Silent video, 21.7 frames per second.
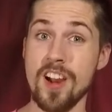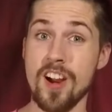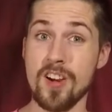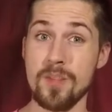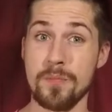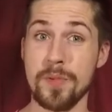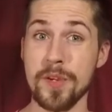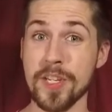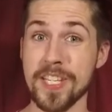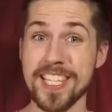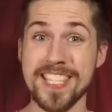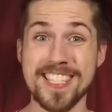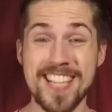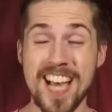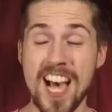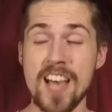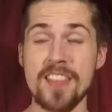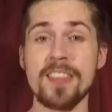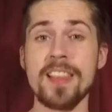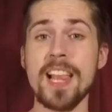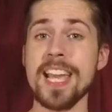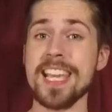art book is
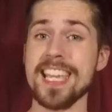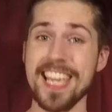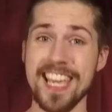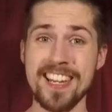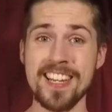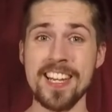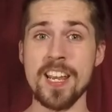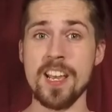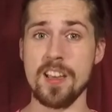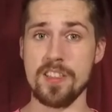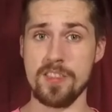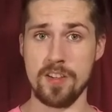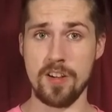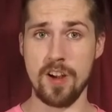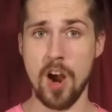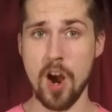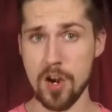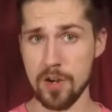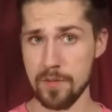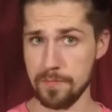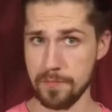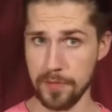unlike any other
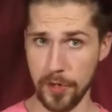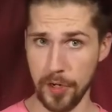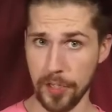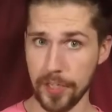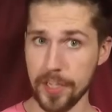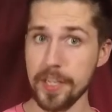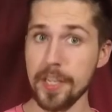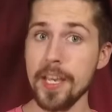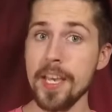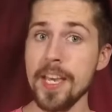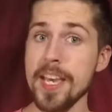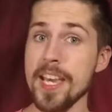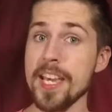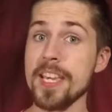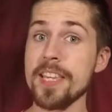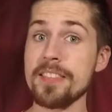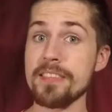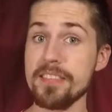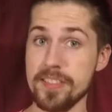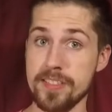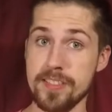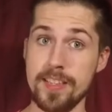art book,
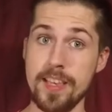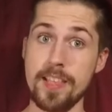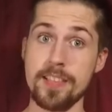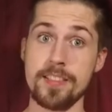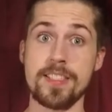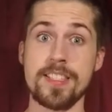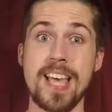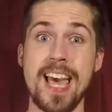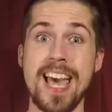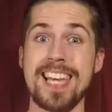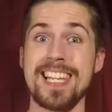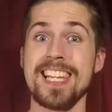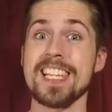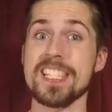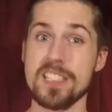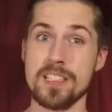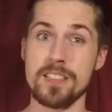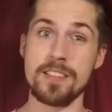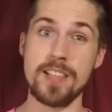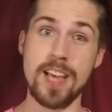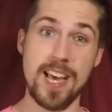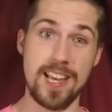in the sense that
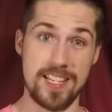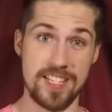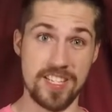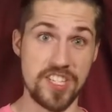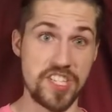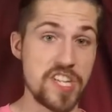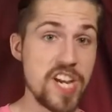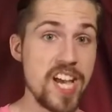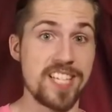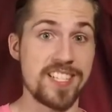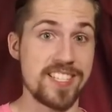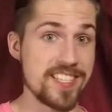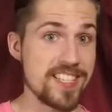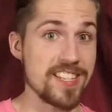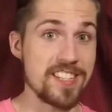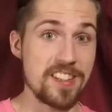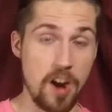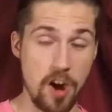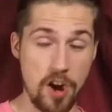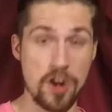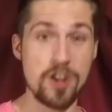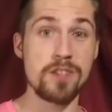it's not just
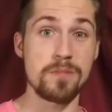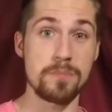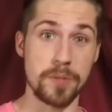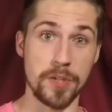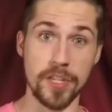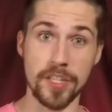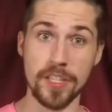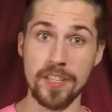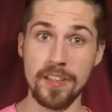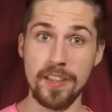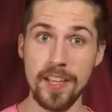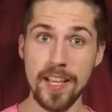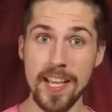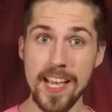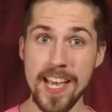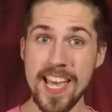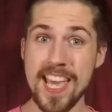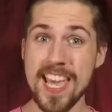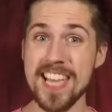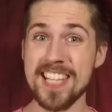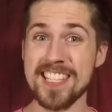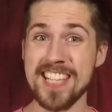an art book.
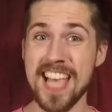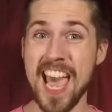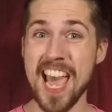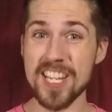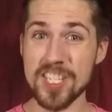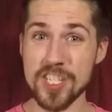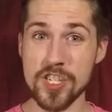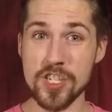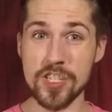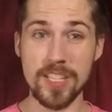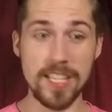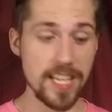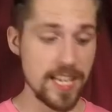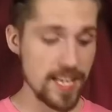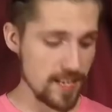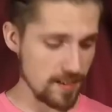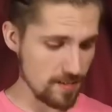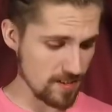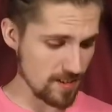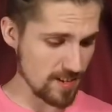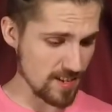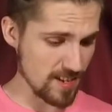It's
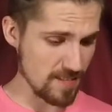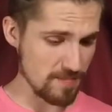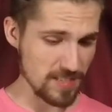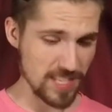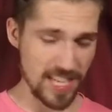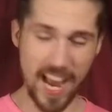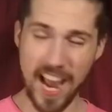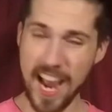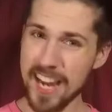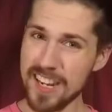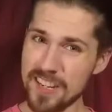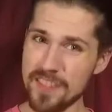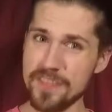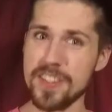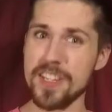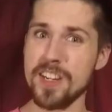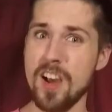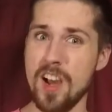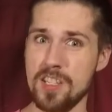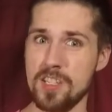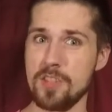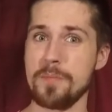actually kind of
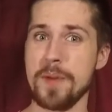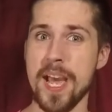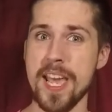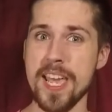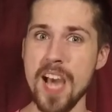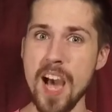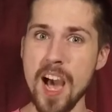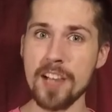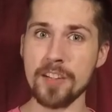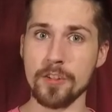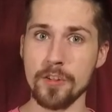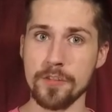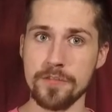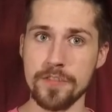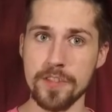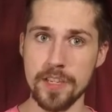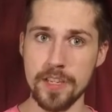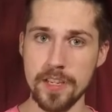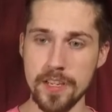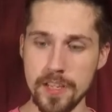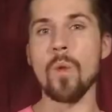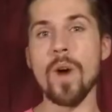an
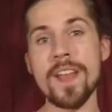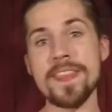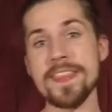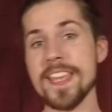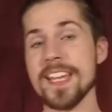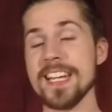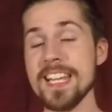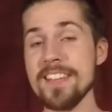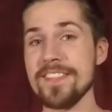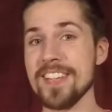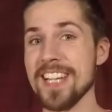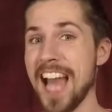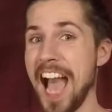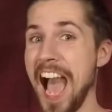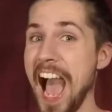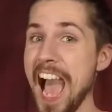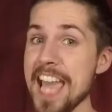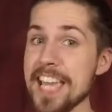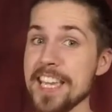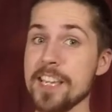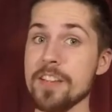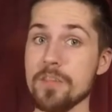autobiography, one that even
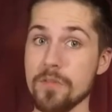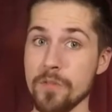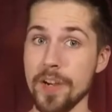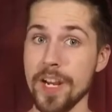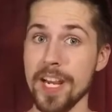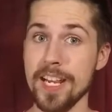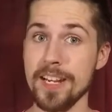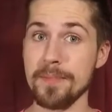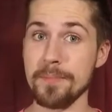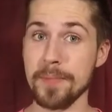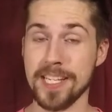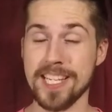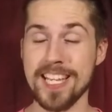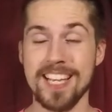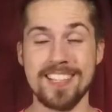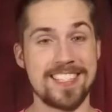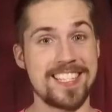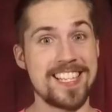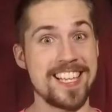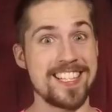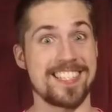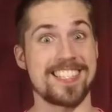I can read
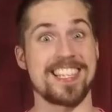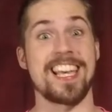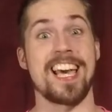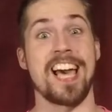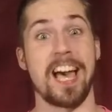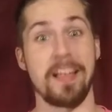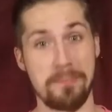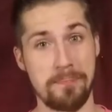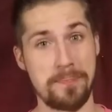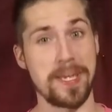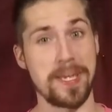because it's got